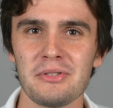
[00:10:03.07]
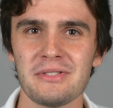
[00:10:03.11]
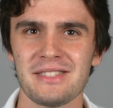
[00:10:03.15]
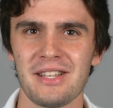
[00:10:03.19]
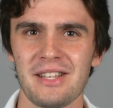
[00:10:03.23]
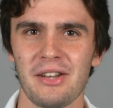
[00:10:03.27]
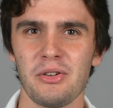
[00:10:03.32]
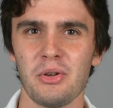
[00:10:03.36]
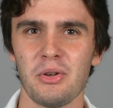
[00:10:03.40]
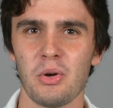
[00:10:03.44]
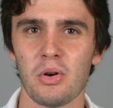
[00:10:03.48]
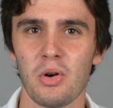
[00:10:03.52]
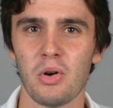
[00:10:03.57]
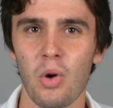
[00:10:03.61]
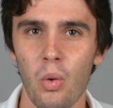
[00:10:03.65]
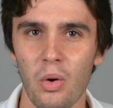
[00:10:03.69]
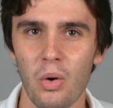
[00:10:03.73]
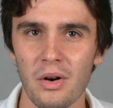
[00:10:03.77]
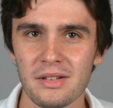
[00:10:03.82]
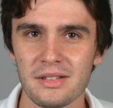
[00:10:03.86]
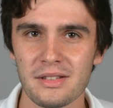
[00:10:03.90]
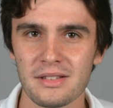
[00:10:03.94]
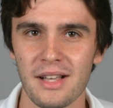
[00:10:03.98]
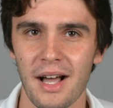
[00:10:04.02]
selling you a
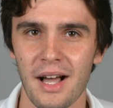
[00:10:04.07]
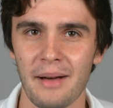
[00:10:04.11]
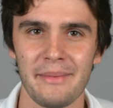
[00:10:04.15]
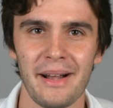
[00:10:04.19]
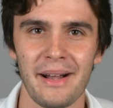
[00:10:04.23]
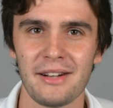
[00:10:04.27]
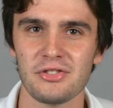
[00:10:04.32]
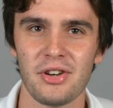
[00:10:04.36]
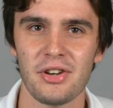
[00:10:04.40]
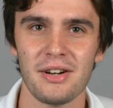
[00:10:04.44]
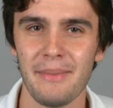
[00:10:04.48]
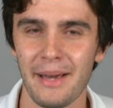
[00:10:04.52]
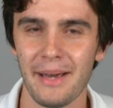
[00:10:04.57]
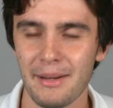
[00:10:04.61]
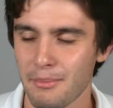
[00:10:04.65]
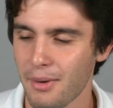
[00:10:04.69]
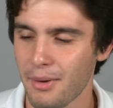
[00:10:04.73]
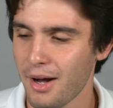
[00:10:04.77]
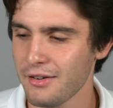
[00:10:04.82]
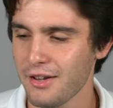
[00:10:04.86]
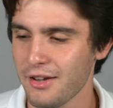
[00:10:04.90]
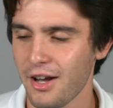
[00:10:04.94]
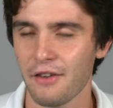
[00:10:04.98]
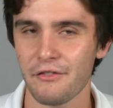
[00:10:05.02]
course? I'm not trying to make
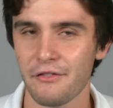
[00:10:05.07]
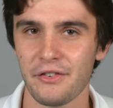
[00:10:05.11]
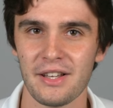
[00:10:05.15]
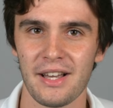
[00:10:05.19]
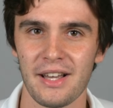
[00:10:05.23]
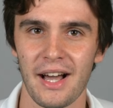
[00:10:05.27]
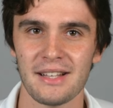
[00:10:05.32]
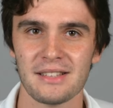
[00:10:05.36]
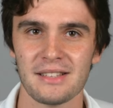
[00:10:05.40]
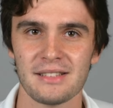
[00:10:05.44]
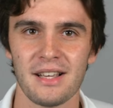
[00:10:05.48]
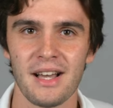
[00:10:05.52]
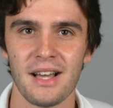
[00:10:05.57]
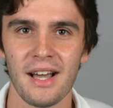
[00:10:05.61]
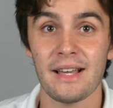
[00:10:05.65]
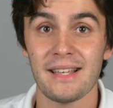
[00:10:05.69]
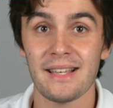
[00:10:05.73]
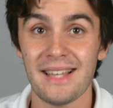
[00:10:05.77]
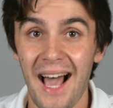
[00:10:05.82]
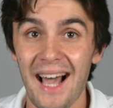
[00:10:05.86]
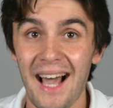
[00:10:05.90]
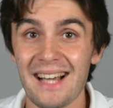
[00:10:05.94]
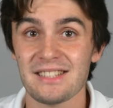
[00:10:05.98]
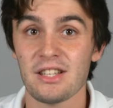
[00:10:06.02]
money off of you guys.
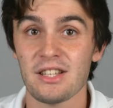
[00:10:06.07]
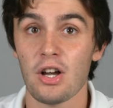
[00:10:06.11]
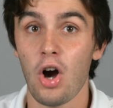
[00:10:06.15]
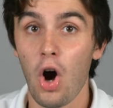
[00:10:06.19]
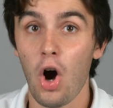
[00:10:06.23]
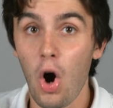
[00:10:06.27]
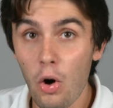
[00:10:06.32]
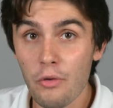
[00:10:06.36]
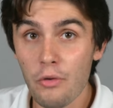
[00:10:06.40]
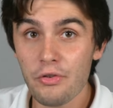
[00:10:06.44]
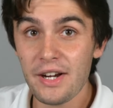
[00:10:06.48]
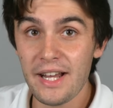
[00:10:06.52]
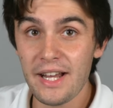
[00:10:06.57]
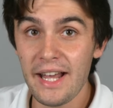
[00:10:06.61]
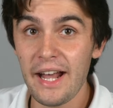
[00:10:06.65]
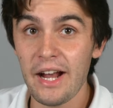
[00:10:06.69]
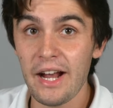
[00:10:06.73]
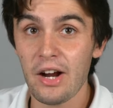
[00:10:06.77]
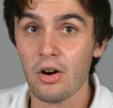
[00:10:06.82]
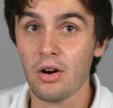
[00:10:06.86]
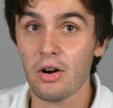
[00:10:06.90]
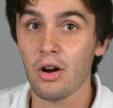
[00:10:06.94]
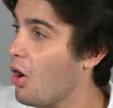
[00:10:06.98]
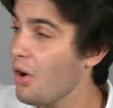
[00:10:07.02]
Guys, over
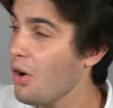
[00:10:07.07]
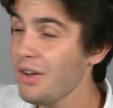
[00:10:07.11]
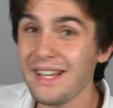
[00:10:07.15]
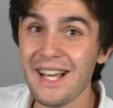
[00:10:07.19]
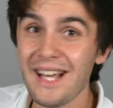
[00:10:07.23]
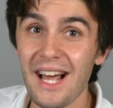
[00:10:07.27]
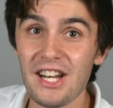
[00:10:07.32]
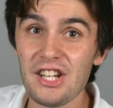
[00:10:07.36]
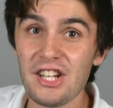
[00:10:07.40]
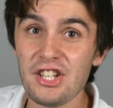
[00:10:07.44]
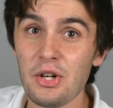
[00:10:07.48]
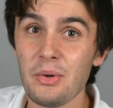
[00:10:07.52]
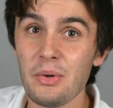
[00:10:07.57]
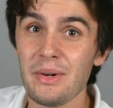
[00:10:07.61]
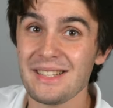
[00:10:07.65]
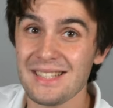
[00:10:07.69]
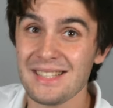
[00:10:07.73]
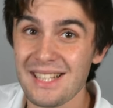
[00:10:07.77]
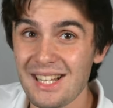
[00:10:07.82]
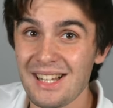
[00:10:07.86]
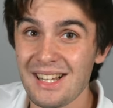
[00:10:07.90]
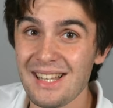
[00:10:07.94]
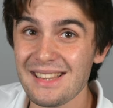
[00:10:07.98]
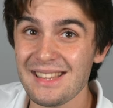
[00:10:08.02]
here, all you got to do is
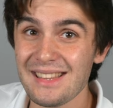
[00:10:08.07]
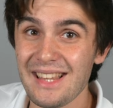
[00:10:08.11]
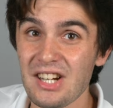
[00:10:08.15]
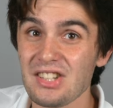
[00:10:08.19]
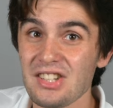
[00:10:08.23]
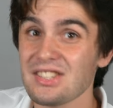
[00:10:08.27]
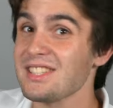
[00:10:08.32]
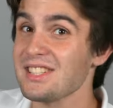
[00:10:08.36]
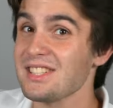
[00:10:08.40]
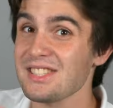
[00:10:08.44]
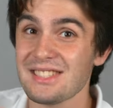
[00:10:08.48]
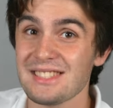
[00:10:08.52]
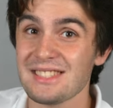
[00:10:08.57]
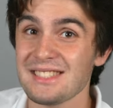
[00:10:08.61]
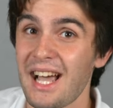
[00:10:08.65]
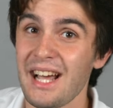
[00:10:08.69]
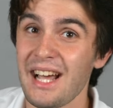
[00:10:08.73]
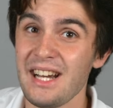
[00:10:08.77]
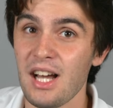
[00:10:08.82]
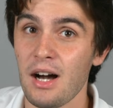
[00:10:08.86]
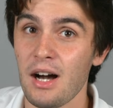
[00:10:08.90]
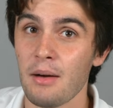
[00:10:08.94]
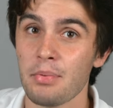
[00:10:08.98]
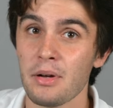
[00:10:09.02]
click there to just
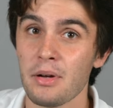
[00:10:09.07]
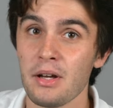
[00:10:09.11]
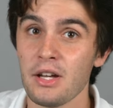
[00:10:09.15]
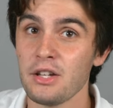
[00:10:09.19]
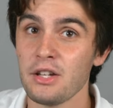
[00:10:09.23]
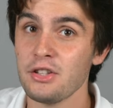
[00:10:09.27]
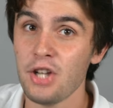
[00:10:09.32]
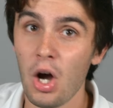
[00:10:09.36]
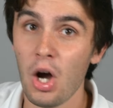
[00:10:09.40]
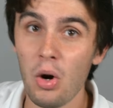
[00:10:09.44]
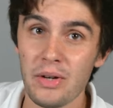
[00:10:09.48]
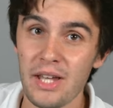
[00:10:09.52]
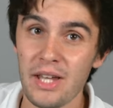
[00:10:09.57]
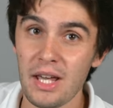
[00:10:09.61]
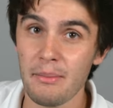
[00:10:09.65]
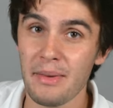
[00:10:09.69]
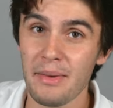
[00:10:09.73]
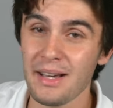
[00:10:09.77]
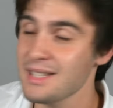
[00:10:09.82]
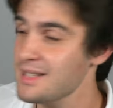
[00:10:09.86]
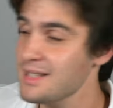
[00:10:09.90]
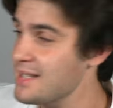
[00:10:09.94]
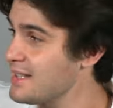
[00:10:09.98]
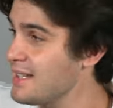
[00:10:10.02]
sign up. No
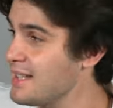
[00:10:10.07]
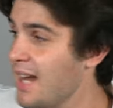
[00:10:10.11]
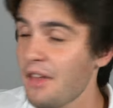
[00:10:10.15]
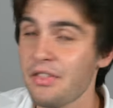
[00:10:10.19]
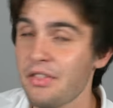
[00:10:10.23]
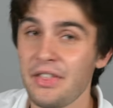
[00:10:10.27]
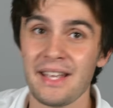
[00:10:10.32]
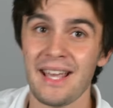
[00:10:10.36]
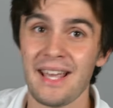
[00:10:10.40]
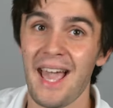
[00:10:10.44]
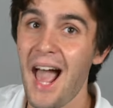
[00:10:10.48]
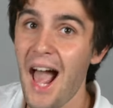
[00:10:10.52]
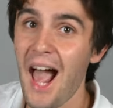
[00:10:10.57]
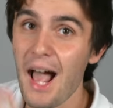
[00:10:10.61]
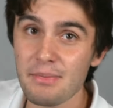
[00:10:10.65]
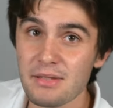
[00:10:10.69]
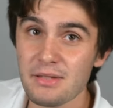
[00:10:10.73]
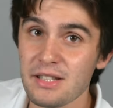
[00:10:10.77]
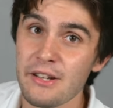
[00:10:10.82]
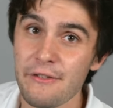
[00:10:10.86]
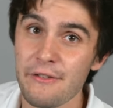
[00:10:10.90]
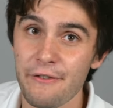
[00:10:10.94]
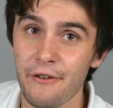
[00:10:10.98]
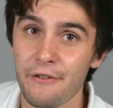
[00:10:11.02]
gimmicks, nothing.
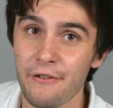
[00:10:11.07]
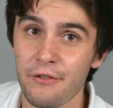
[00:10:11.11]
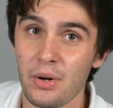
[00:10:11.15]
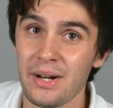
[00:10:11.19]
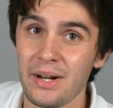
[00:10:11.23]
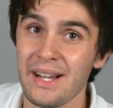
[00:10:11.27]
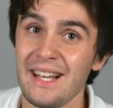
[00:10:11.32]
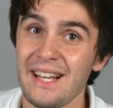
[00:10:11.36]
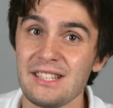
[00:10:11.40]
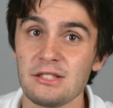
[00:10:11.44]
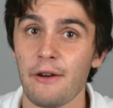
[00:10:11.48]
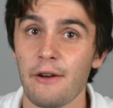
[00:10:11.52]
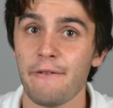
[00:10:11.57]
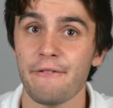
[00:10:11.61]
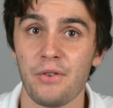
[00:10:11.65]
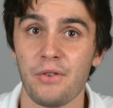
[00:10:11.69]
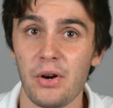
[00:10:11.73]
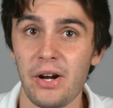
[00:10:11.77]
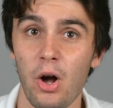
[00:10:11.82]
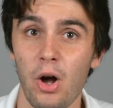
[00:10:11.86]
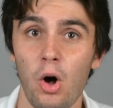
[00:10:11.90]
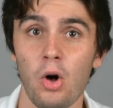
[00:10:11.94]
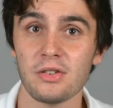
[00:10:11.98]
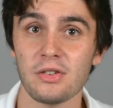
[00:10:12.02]
Absolutely for free. It's a free
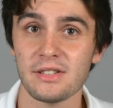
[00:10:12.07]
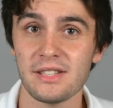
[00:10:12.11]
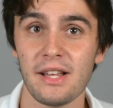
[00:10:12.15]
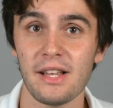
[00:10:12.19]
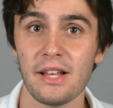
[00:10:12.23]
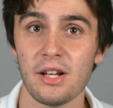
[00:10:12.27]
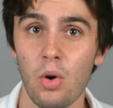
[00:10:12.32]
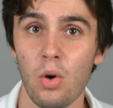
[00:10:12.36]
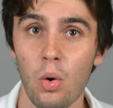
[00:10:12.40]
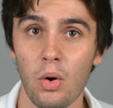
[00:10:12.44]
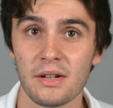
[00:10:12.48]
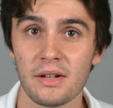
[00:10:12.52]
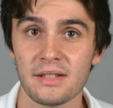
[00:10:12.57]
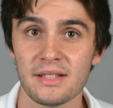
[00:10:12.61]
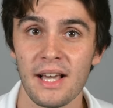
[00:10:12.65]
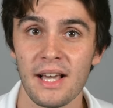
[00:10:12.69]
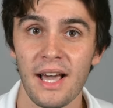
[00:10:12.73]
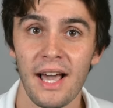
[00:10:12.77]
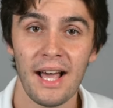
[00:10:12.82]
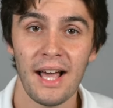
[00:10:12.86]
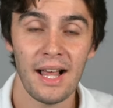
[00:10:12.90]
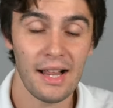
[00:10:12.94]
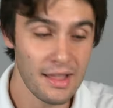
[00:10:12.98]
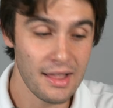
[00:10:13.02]
wholesaling course.
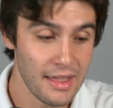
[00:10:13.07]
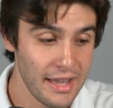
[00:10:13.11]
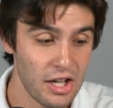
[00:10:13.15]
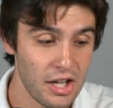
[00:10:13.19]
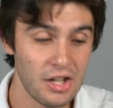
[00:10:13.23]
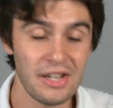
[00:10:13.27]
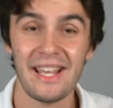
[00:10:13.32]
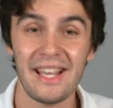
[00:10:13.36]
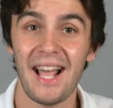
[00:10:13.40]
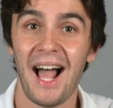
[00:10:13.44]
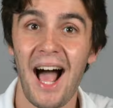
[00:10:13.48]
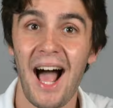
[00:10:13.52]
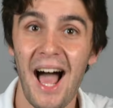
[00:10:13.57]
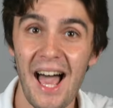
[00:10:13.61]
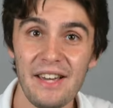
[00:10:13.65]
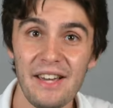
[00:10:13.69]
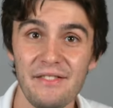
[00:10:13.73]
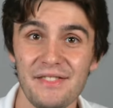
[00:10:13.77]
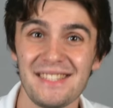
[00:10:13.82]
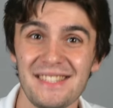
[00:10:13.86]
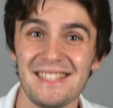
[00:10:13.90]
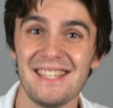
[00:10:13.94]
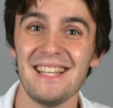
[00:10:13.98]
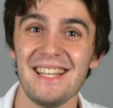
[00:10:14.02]
Literally, I've
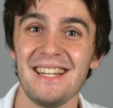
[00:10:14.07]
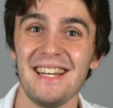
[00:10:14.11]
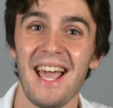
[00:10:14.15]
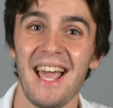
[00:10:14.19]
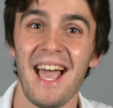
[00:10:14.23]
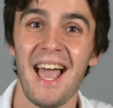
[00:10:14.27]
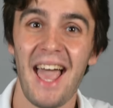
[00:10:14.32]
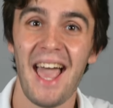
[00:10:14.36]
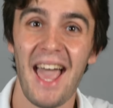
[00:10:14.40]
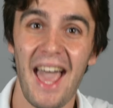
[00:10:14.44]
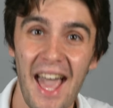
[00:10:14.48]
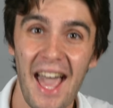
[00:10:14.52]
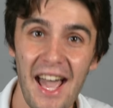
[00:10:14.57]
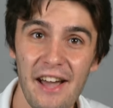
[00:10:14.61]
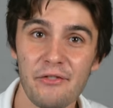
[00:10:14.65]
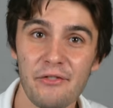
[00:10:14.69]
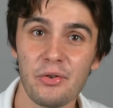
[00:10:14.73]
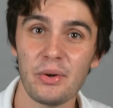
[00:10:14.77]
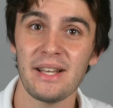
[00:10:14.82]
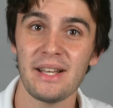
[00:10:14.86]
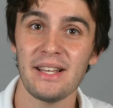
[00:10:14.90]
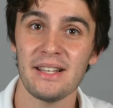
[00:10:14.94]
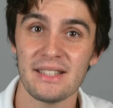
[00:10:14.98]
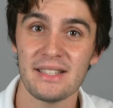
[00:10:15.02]
seen
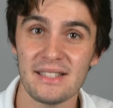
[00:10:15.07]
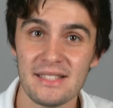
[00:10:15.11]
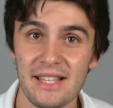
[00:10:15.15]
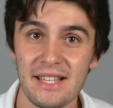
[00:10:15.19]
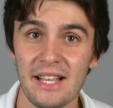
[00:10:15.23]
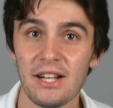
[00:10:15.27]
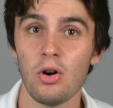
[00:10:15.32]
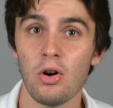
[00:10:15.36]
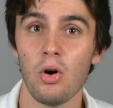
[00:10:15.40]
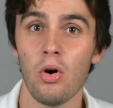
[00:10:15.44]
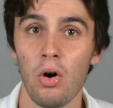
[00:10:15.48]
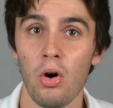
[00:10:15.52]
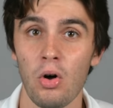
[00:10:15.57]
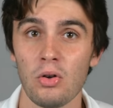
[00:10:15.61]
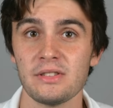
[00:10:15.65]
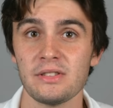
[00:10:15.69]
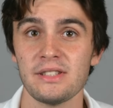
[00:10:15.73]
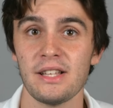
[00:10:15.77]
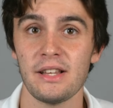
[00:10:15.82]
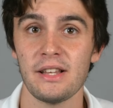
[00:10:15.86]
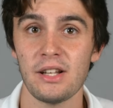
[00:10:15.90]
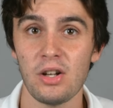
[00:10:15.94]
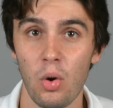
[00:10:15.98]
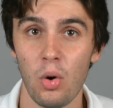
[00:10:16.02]
every single
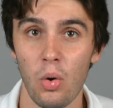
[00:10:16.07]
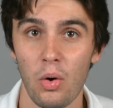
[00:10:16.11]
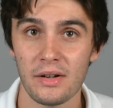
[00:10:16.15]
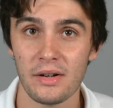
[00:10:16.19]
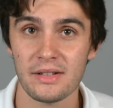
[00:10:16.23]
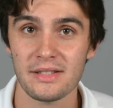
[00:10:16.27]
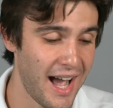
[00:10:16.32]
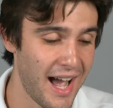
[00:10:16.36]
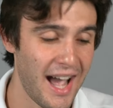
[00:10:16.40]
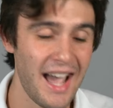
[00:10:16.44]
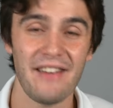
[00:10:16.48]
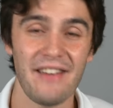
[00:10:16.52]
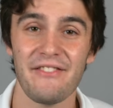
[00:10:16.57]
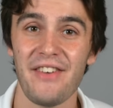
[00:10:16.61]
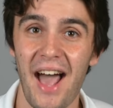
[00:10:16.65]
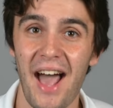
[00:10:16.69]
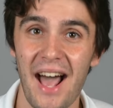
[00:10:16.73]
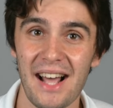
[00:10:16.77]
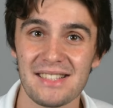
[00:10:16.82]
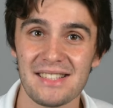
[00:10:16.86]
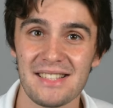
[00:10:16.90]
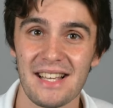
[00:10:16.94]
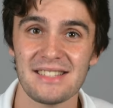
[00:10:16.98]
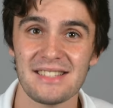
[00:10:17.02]
wholesaling course. I have
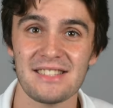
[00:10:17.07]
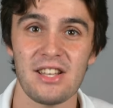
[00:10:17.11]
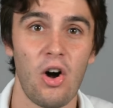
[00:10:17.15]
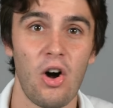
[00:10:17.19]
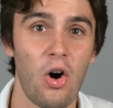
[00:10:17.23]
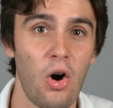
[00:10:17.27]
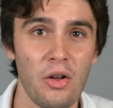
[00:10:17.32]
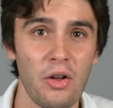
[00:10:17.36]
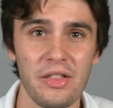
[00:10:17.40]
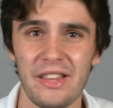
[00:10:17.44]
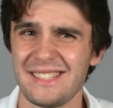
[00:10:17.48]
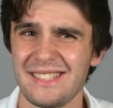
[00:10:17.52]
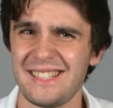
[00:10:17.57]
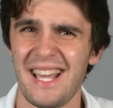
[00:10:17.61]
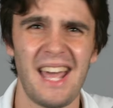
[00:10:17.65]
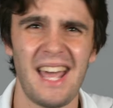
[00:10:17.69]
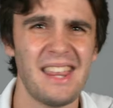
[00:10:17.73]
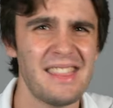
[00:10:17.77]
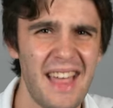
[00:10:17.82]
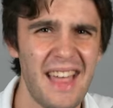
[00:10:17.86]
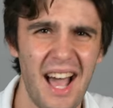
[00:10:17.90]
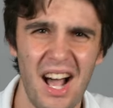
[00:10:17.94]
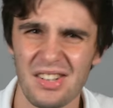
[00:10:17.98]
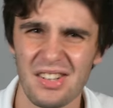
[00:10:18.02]
access to all the
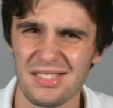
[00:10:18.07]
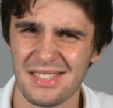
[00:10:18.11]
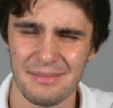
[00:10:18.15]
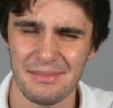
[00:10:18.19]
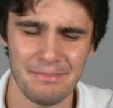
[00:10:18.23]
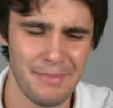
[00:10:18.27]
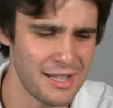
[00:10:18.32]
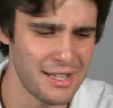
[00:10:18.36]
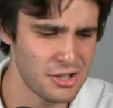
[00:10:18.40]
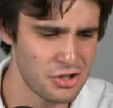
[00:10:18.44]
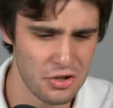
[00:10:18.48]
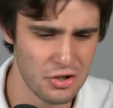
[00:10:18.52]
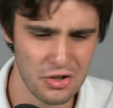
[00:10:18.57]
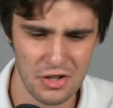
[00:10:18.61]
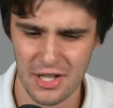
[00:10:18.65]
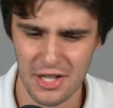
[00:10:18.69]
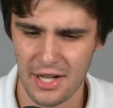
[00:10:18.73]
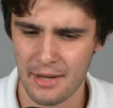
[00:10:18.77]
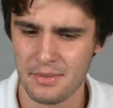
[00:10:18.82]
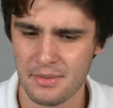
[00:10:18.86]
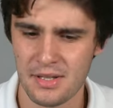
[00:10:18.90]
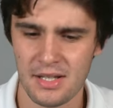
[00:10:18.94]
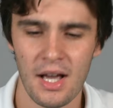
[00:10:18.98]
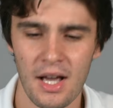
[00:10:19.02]
10,000
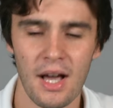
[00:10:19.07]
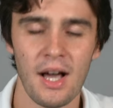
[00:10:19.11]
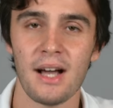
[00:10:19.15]
mentorships.